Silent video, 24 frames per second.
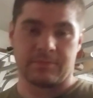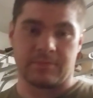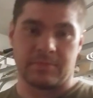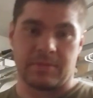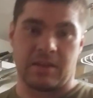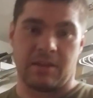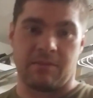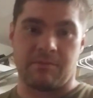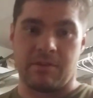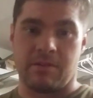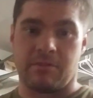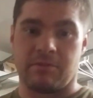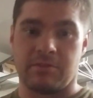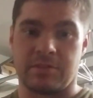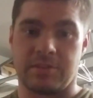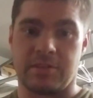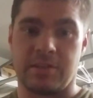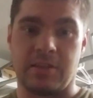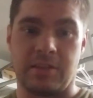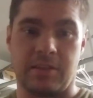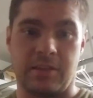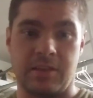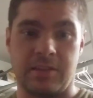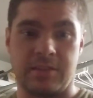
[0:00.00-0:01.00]
I've never
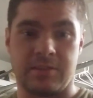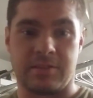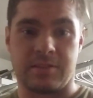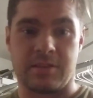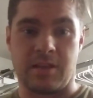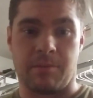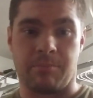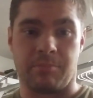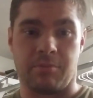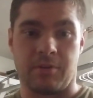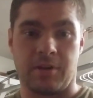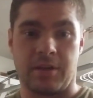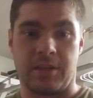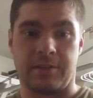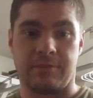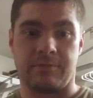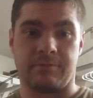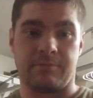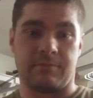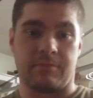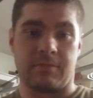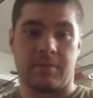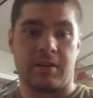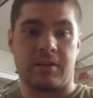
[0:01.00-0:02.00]
seen these separate
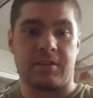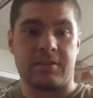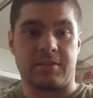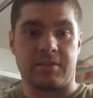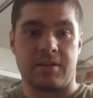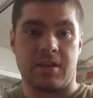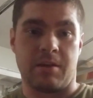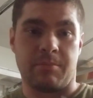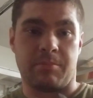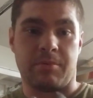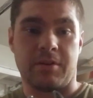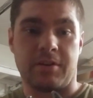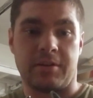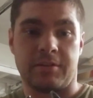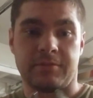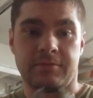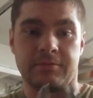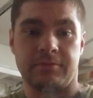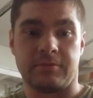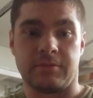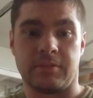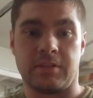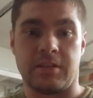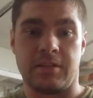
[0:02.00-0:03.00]
on a Snap-on.
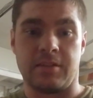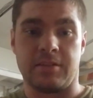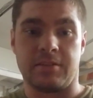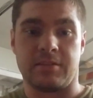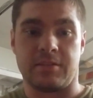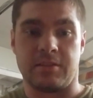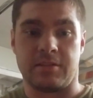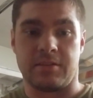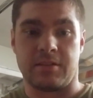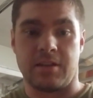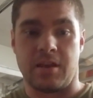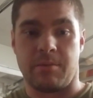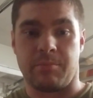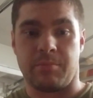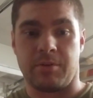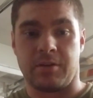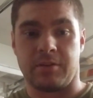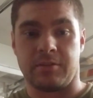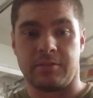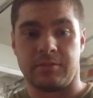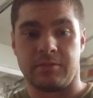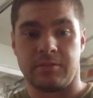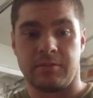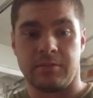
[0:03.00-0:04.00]
Okay, this is a
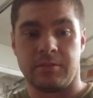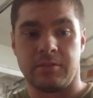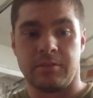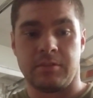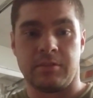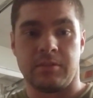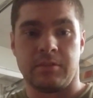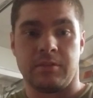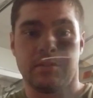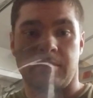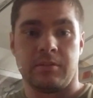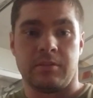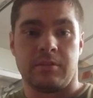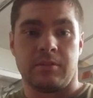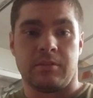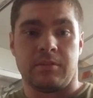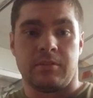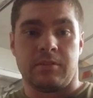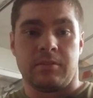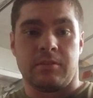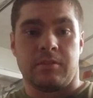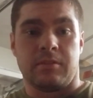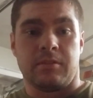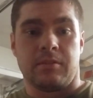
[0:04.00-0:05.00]
Snap-on.
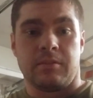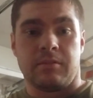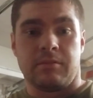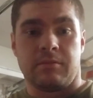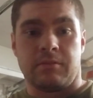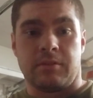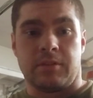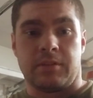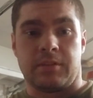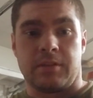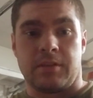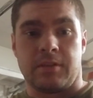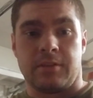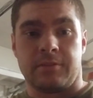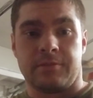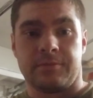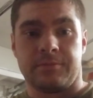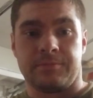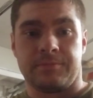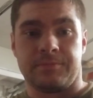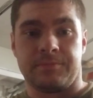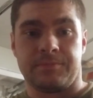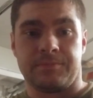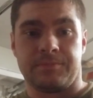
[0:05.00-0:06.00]
Right there.
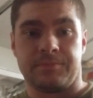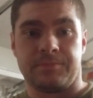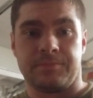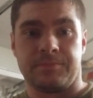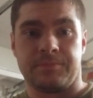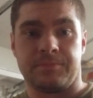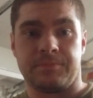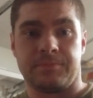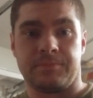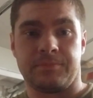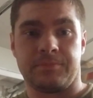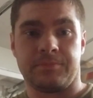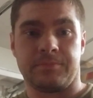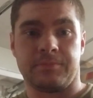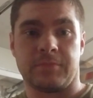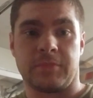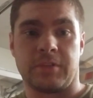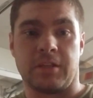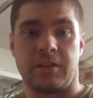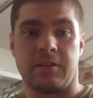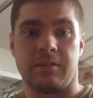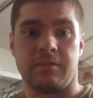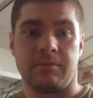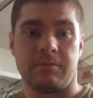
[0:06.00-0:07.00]

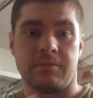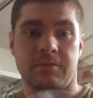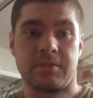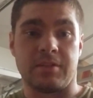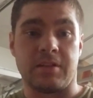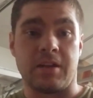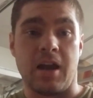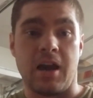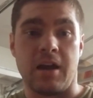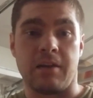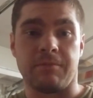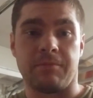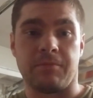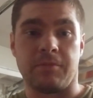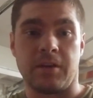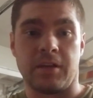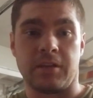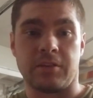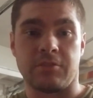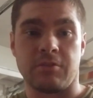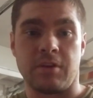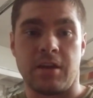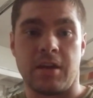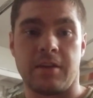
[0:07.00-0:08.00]
Okay, it's a
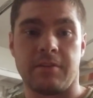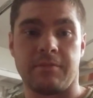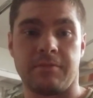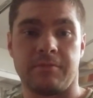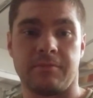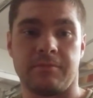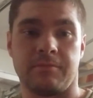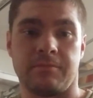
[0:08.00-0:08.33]
non-flank drive.